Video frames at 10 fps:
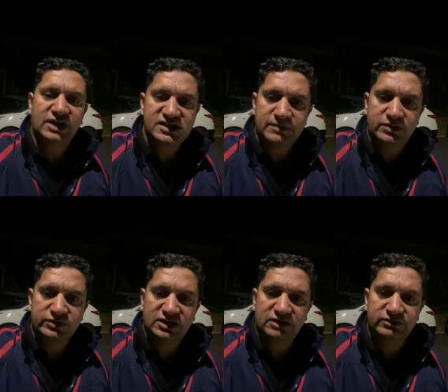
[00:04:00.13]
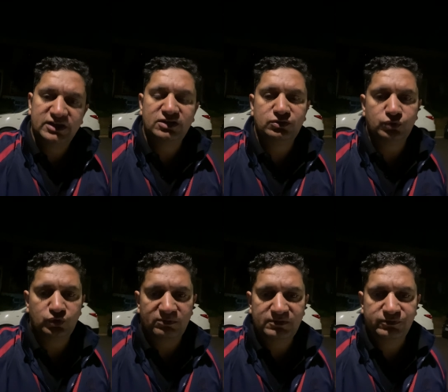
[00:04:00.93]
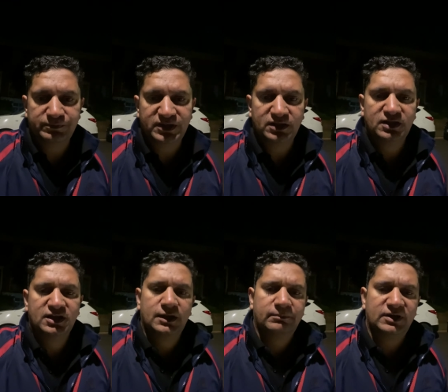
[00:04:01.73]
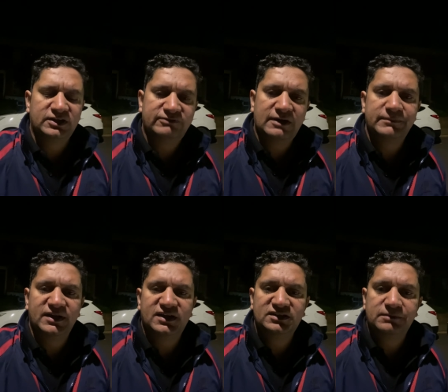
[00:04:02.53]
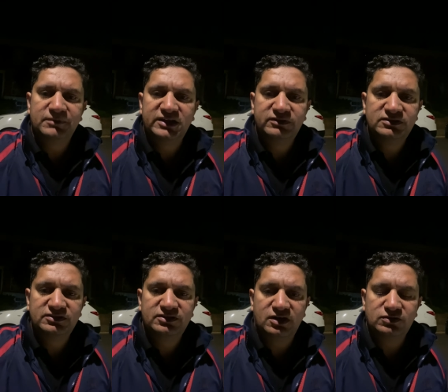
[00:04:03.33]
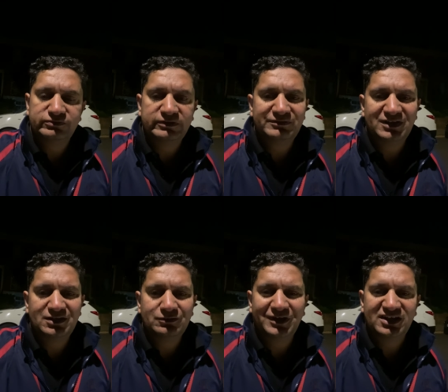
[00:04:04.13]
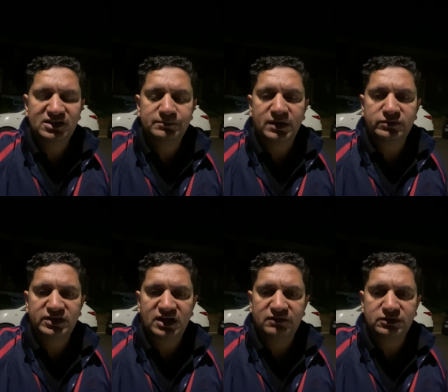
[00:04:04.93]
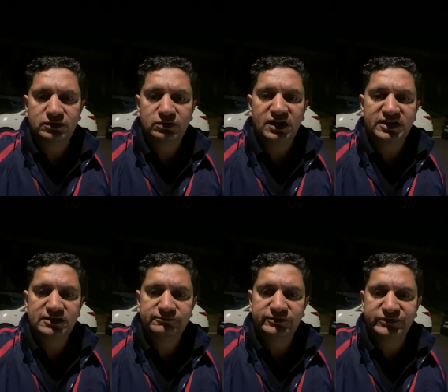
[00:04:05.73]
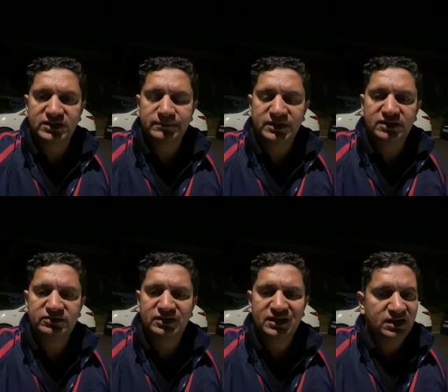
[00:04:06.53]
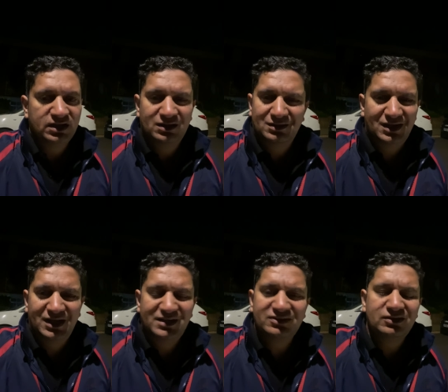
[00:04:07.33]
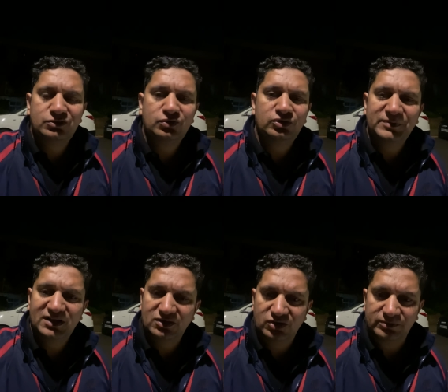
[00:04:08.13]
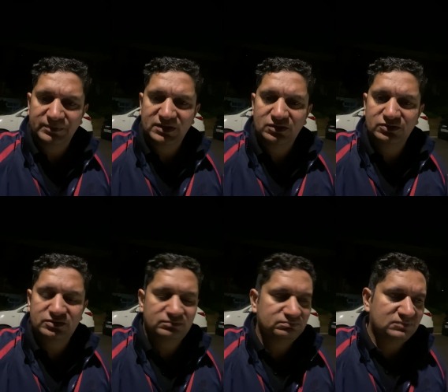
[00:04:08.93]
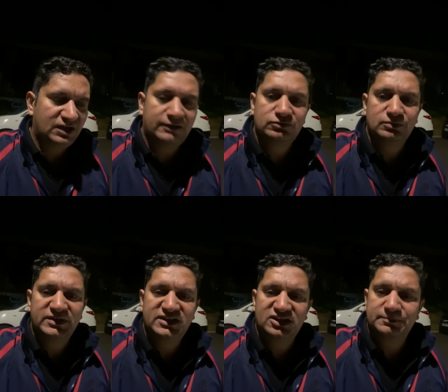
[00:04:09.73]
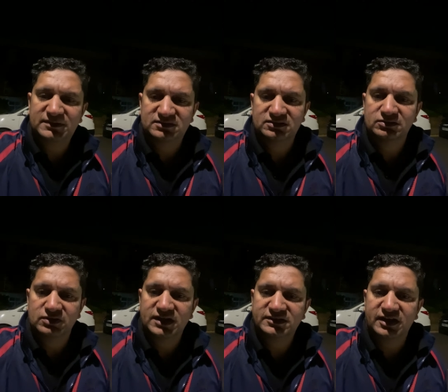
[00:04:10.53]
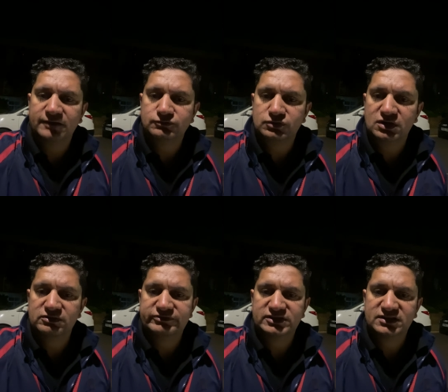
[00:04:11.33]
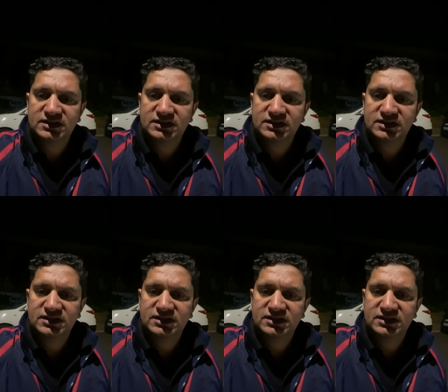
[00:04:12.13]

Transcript: 30 pound an hour it is suitable for me but if i'm making the money which is around 15 to 18 pound an hour or like in 15 minutes it doesn't suit me a lot because i have so many expenses all right i have to cover with